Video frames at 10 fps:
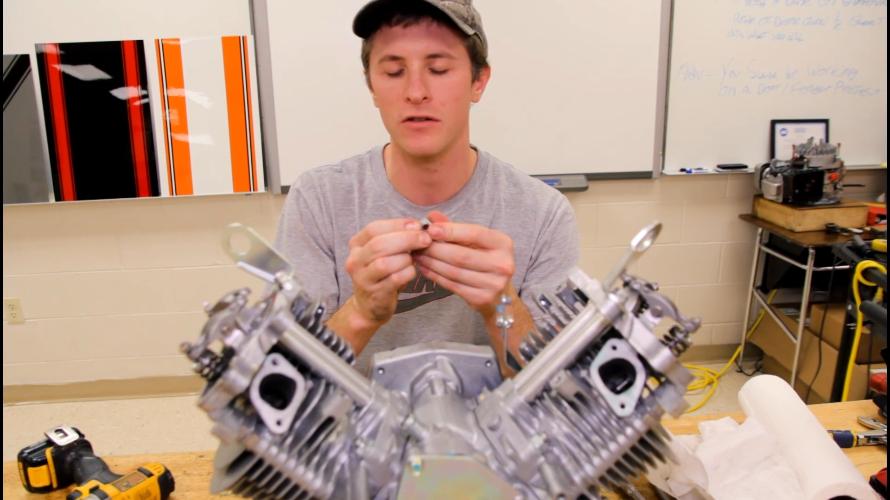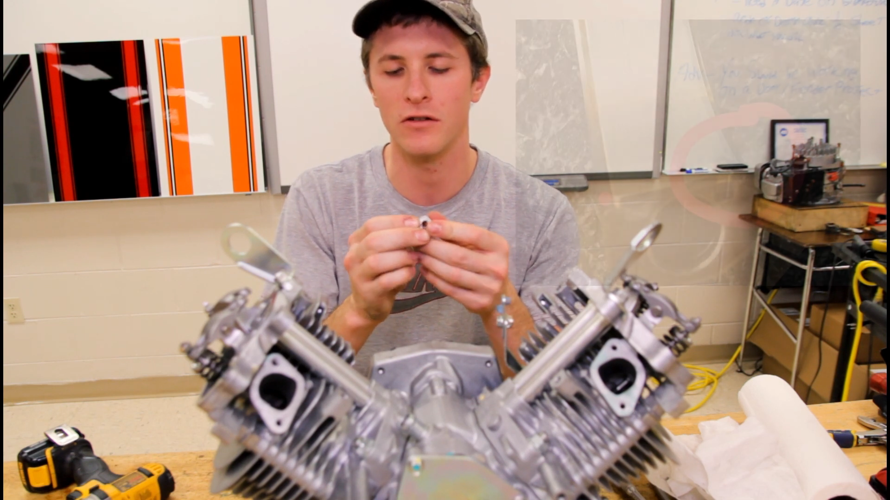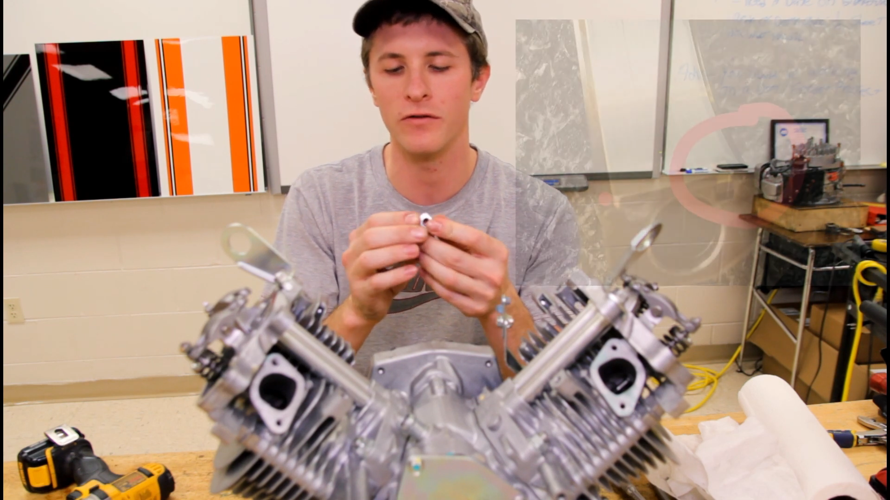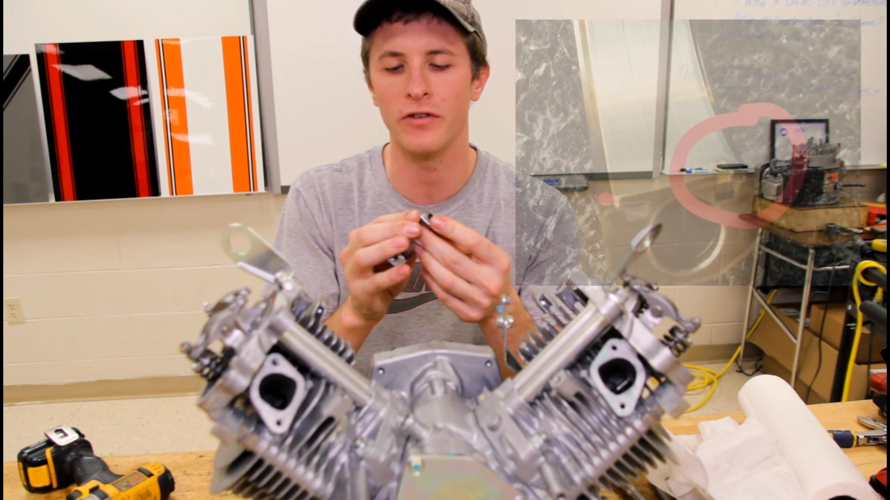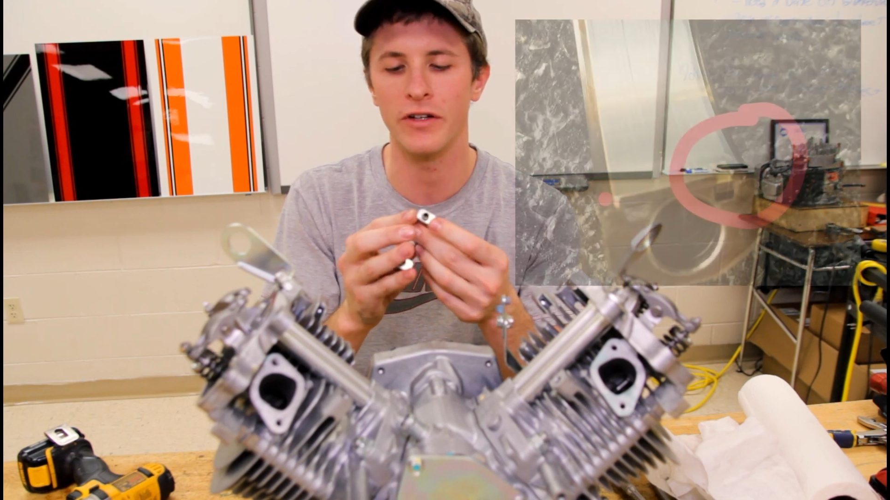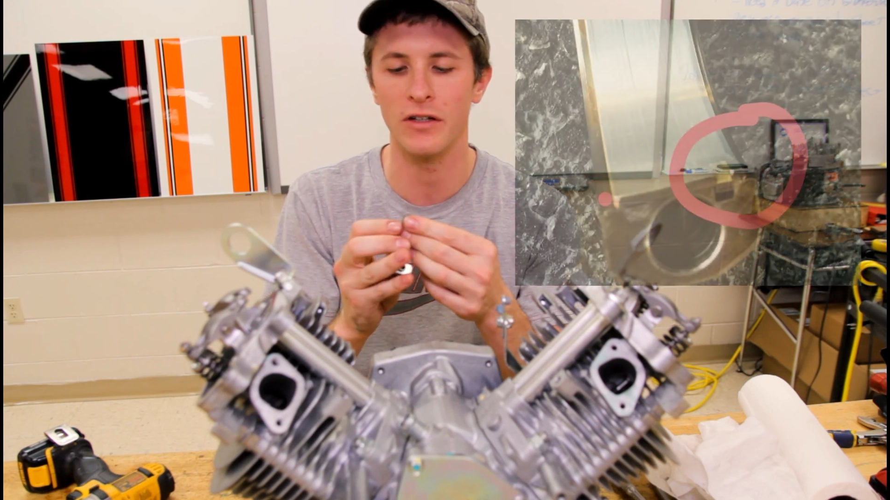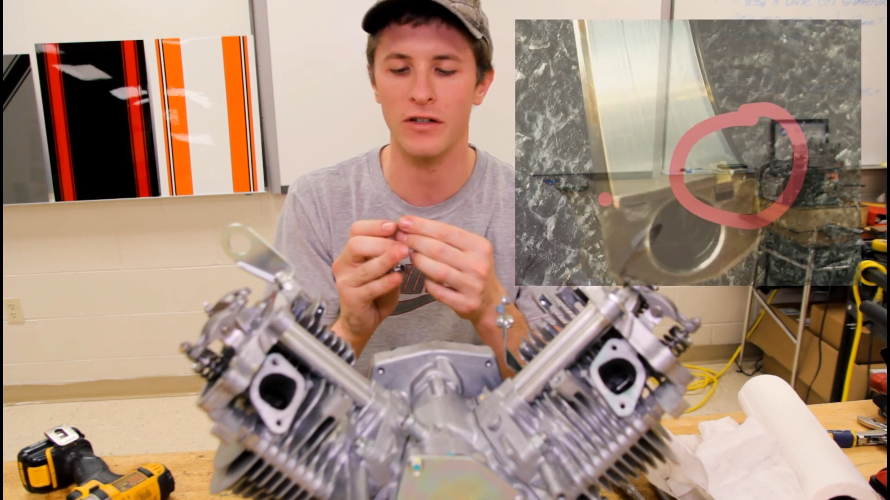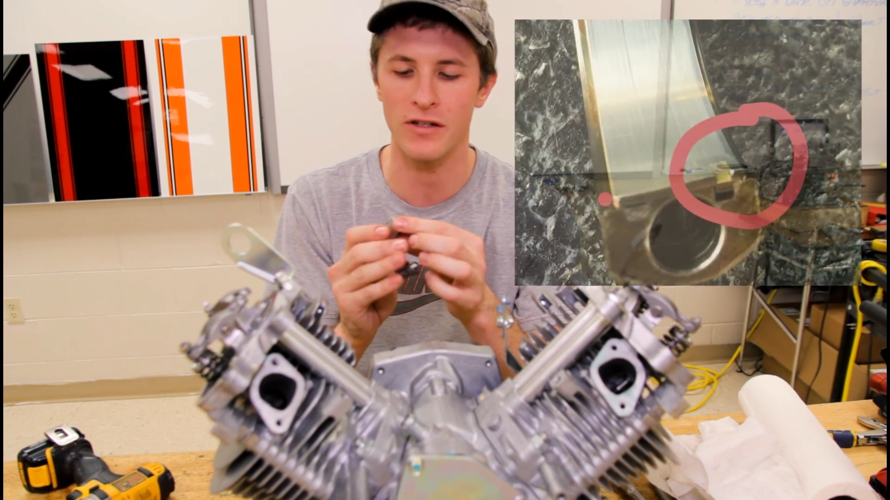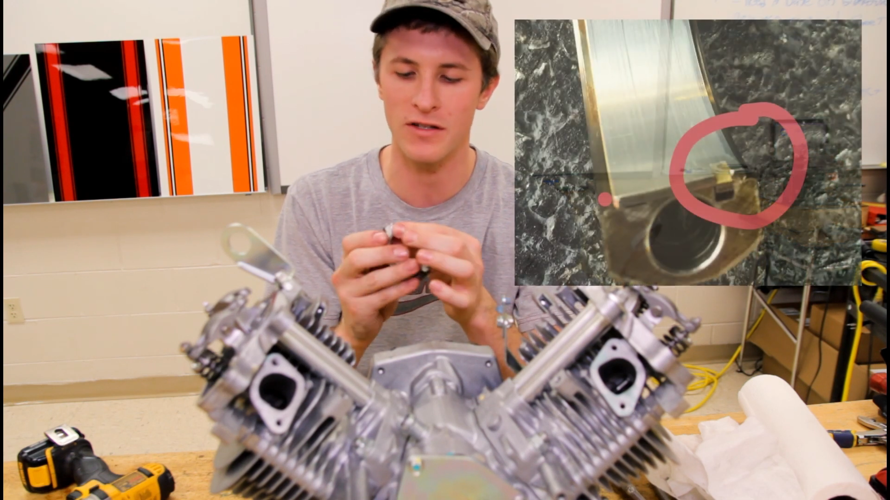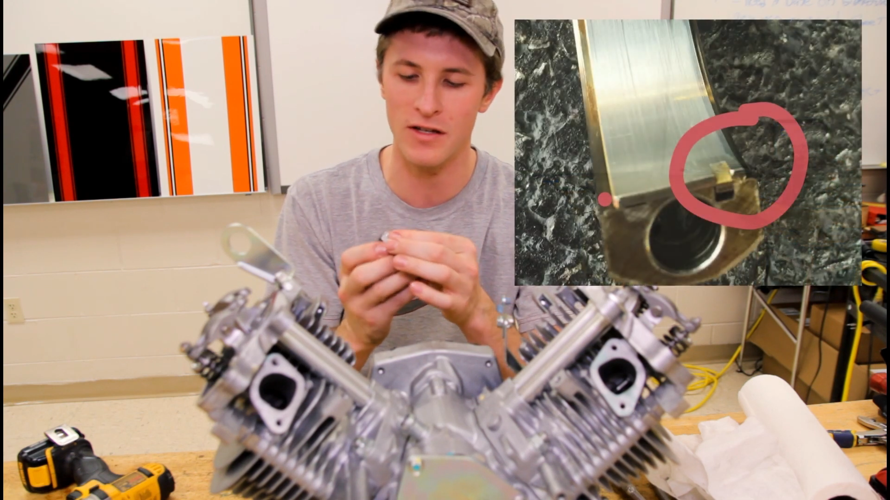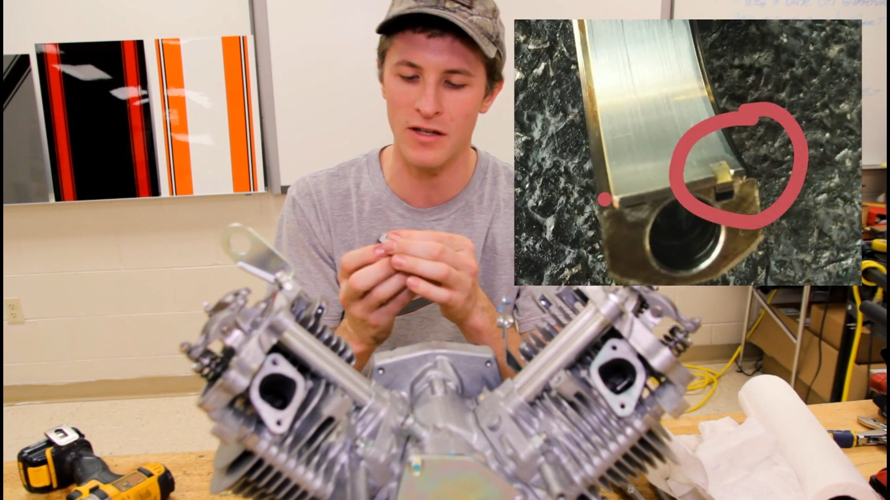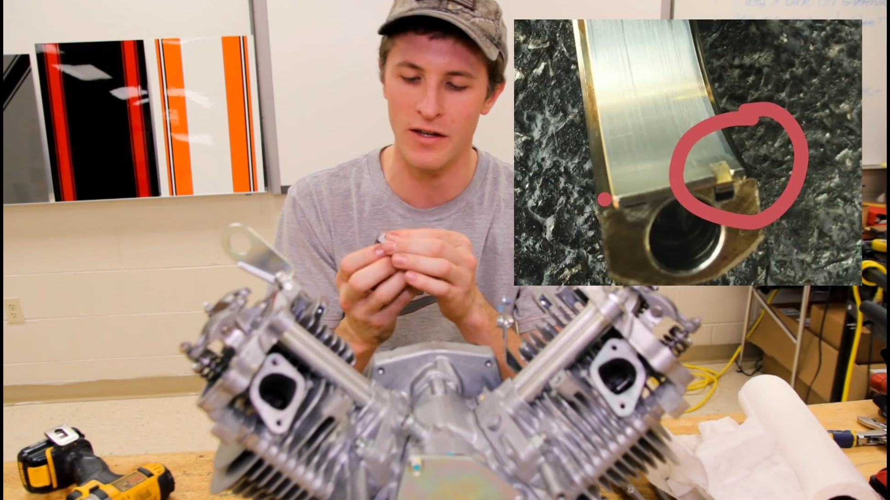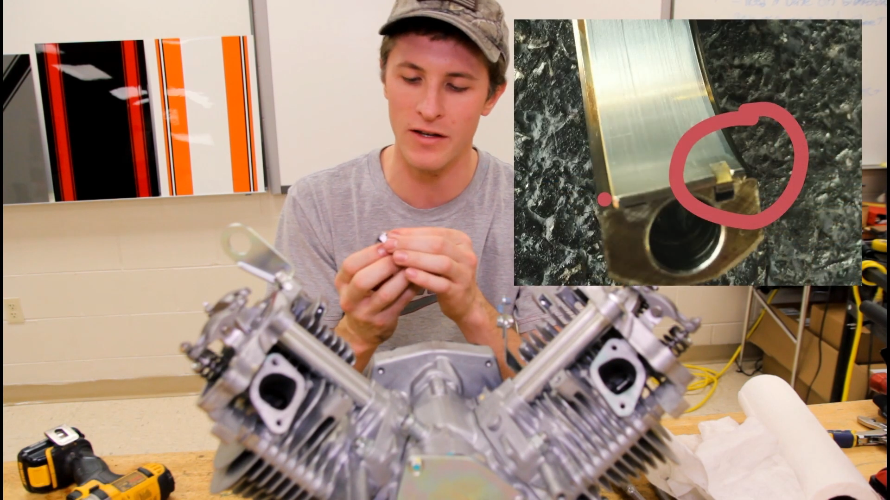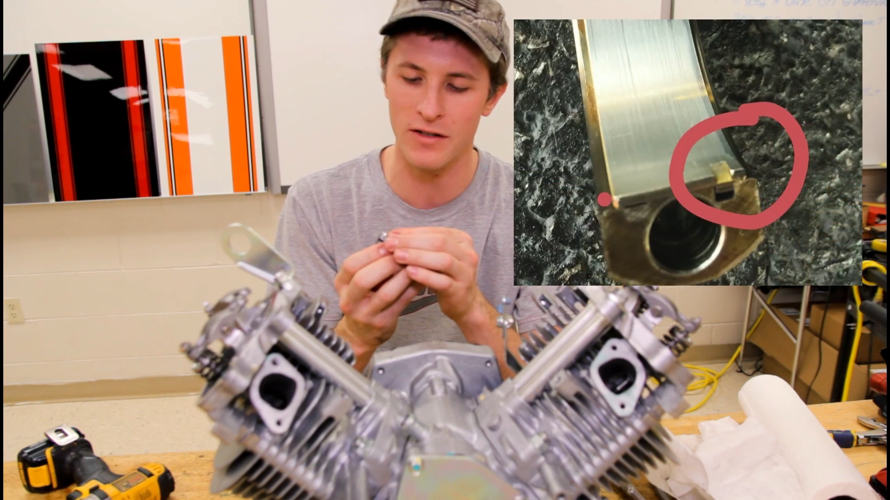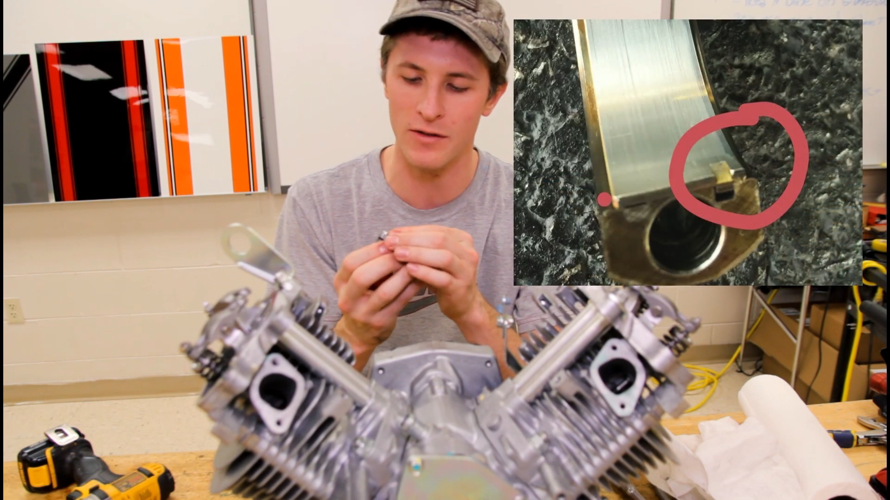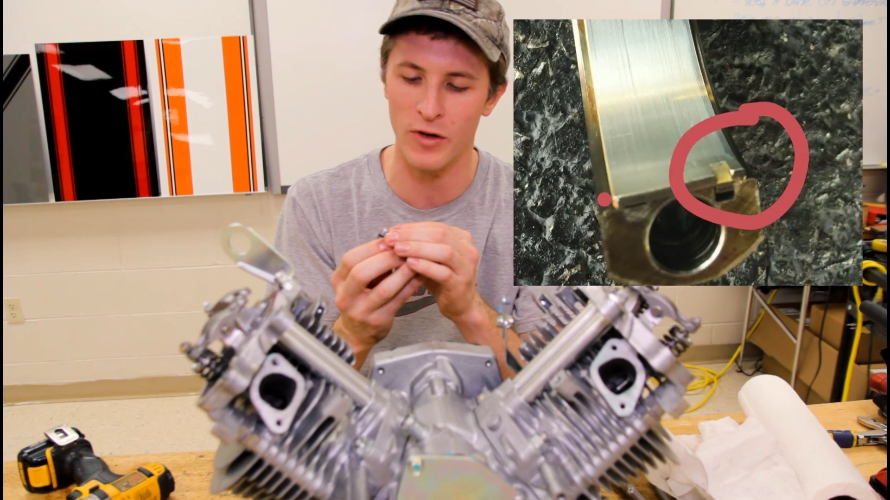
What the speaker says: Hopefully you can see this.